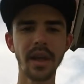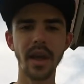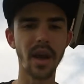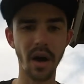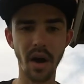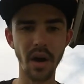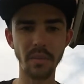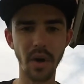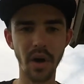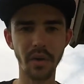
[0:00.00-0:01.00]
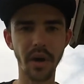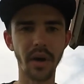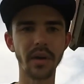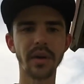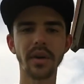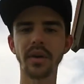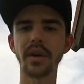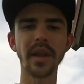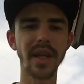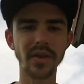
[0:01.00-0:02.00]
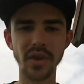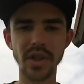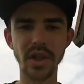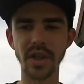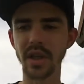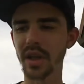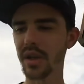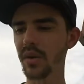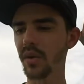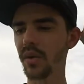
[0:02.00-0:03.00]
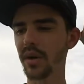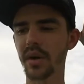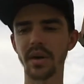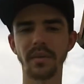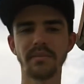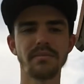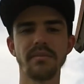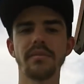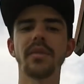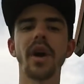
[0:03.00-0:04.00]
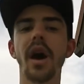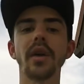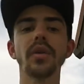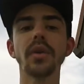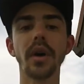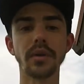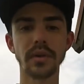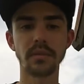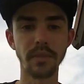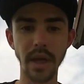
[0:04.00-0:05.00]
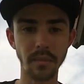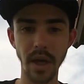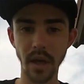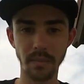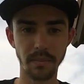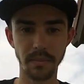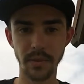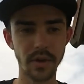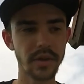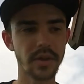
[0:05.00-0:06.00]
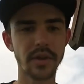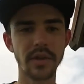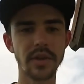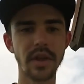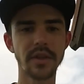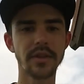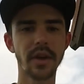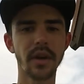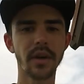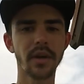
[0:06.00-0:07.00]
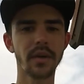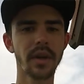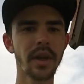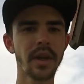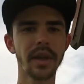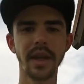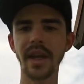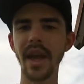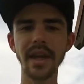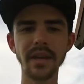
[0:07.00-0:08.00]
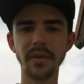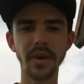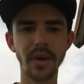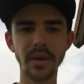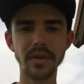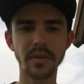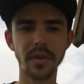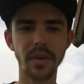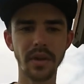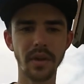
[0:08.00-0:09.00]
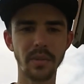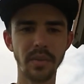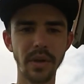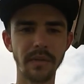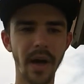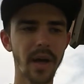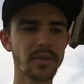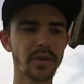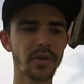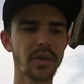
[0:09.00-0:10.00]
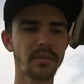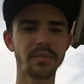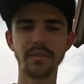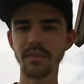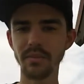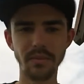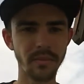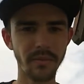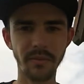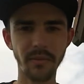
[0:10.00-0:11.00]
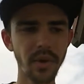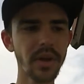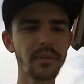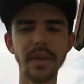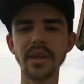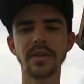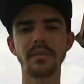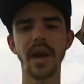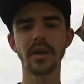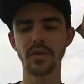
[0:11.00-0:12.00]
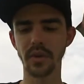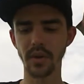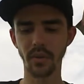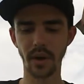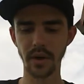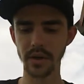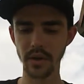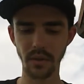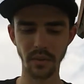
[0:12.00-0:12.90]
an oddball color, electric chicken, or God, who knows. Make up your decisions. They sell like 8 different colors for the B vibe, so you can really mix and match what you want to do.